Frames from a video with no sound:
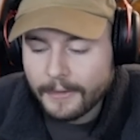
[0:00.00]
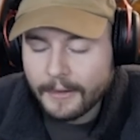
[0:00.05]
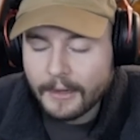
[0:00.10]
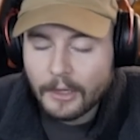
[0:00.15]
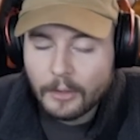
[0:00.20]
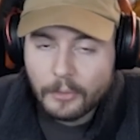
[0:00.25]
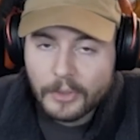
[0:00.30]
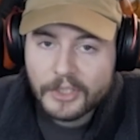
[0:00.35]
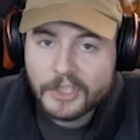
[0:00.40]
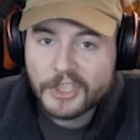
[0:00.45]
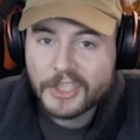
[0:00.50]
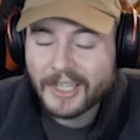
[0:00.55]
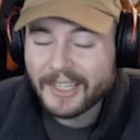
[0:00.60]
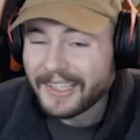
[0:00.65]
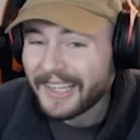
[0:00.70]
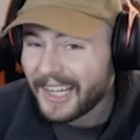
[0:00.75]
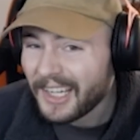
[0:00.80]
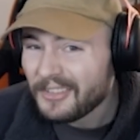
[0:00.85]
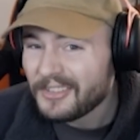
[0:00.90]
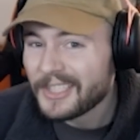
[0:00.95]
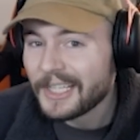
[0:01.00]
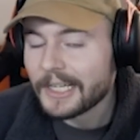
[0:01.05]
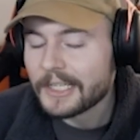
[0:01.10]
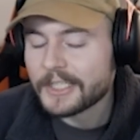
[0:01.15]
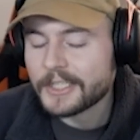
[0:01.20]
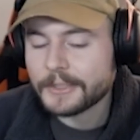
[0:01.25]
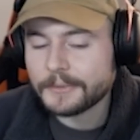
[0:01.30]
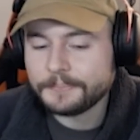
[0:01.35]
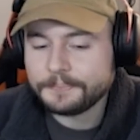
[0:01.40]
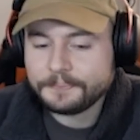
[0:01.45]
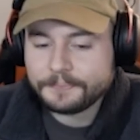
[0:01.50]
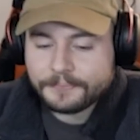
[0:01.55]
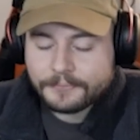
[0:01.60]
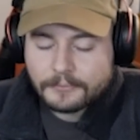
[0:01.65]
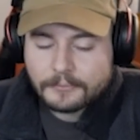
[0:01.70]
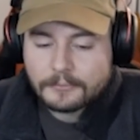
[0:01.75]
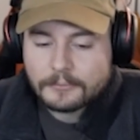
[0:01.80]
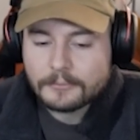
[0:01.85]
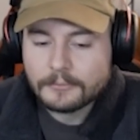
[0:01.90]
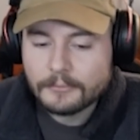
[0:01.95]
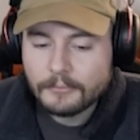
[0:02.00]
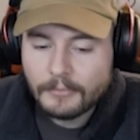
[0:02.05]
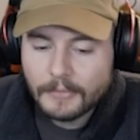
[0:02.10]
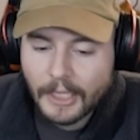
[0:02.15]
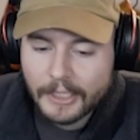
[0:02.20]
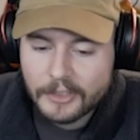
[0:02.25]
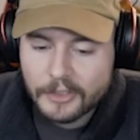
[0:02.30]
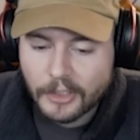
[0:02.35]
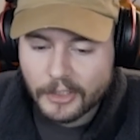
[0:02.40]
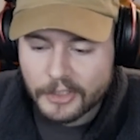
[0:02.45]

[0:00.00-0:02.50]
which kind of sucks. It's